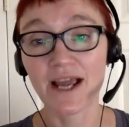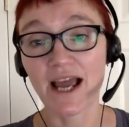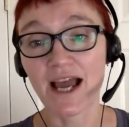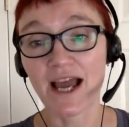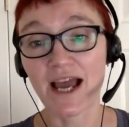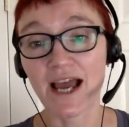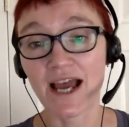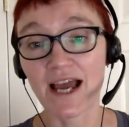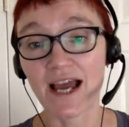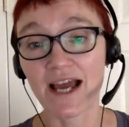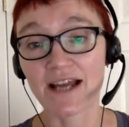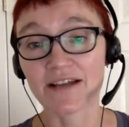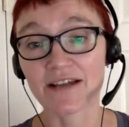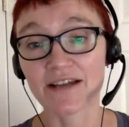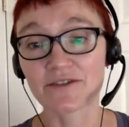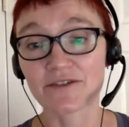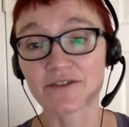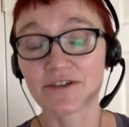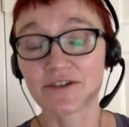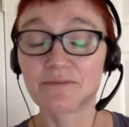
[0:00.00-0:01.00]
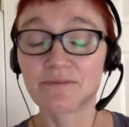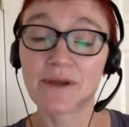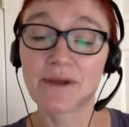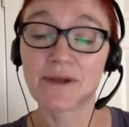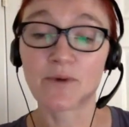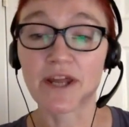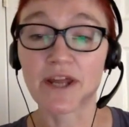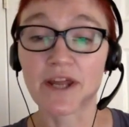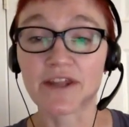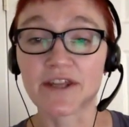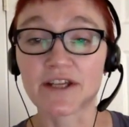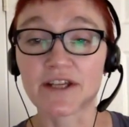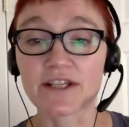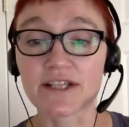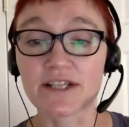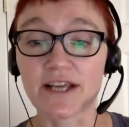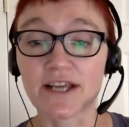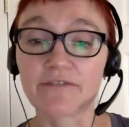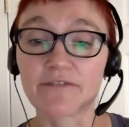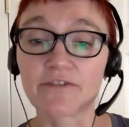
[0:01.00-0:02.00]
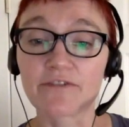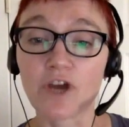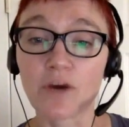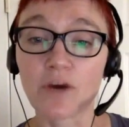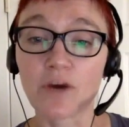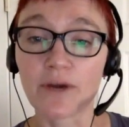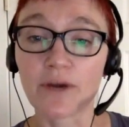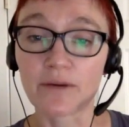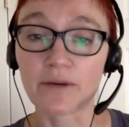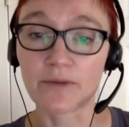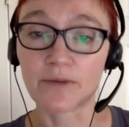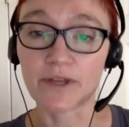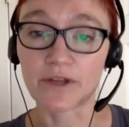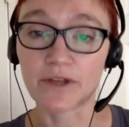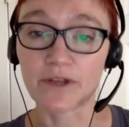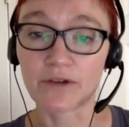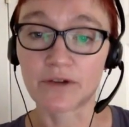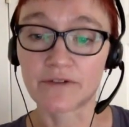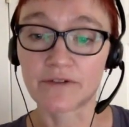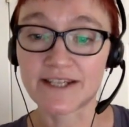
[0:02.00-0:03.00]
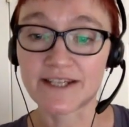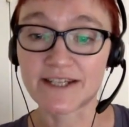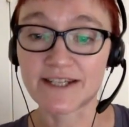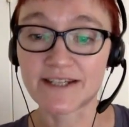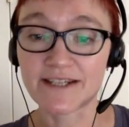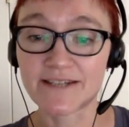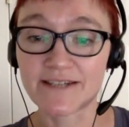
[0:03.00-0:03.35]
and maybe where things are kind of going with all of this.